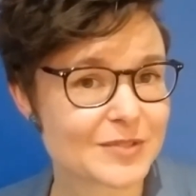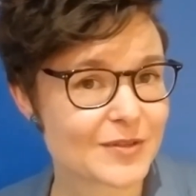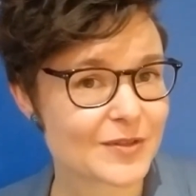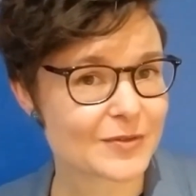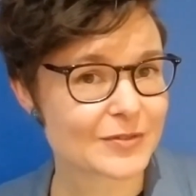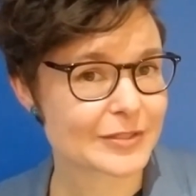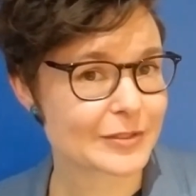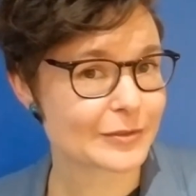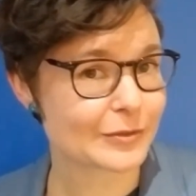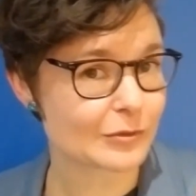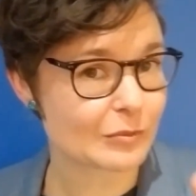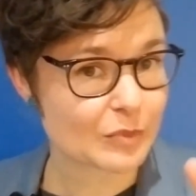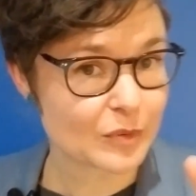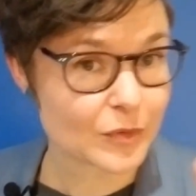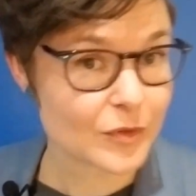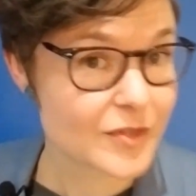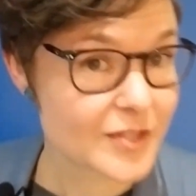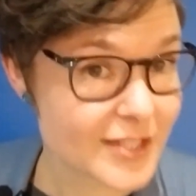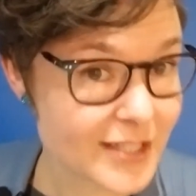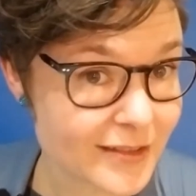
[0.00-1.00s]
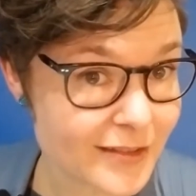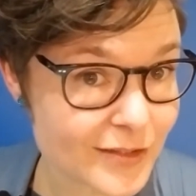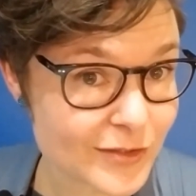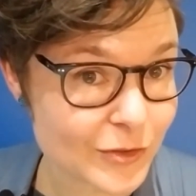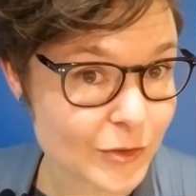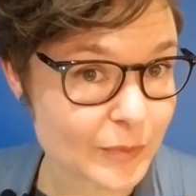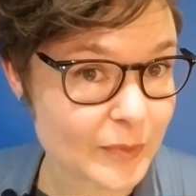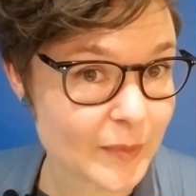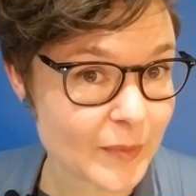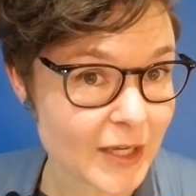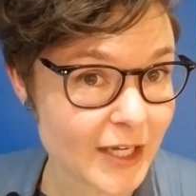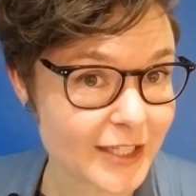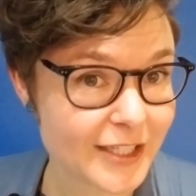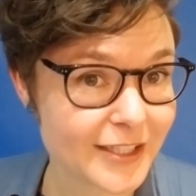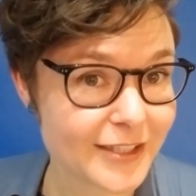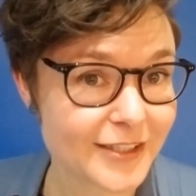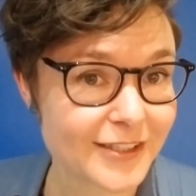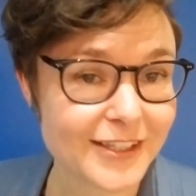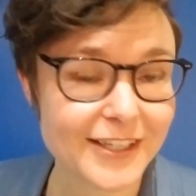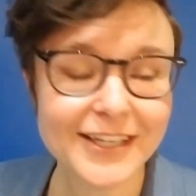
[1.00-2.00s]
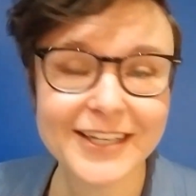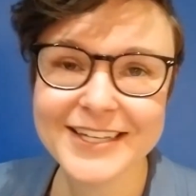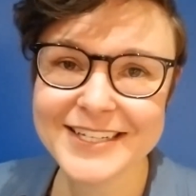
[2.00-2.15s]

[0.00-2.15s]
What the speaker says: to those little booths in the supermarket